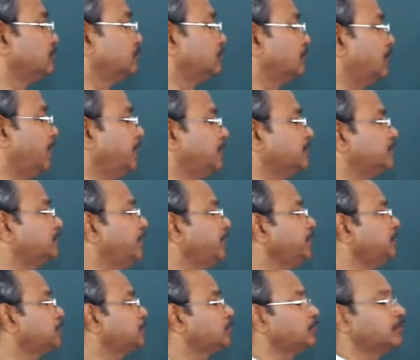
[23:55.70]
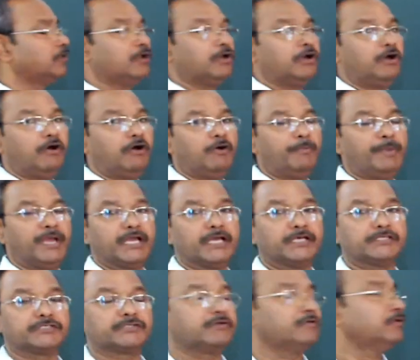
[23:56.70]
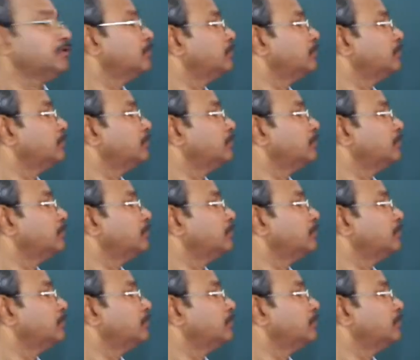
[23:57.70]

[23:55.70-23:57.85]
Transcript: Minus 8 omega square.